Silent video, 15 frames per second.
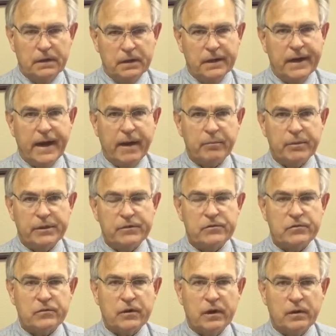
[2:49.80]
it
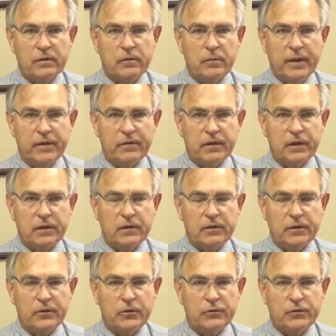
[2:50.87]
happens. You may think
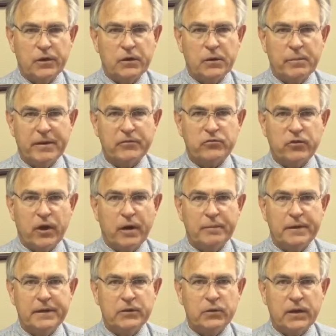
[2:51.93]
you've done the best job
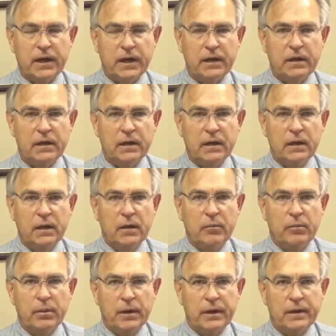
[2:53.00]
that you can,
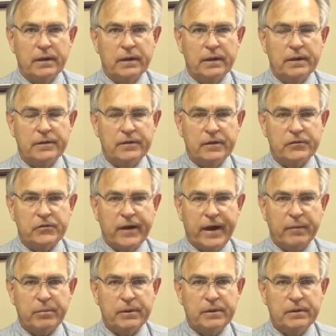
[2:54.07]
but it does
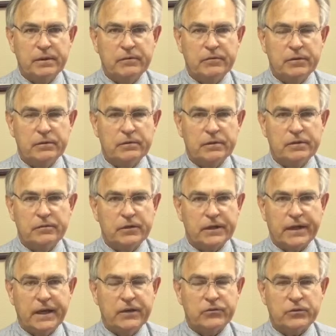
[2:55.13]
happen even
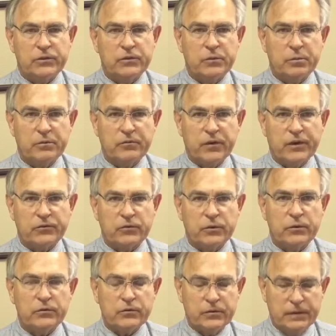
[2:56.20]
occasionally to
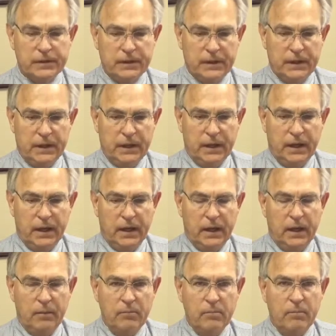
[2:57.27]
professionals.
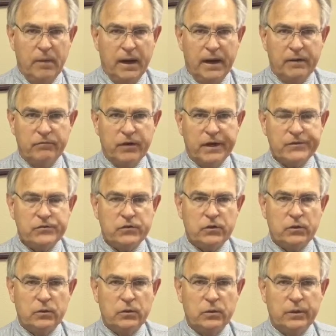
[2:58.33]
My advice to
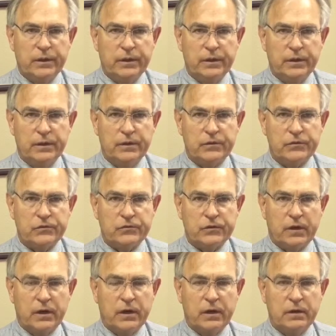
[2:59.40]
you is
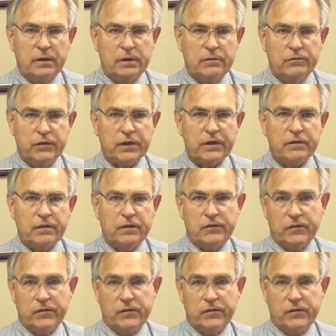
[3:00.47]
evict the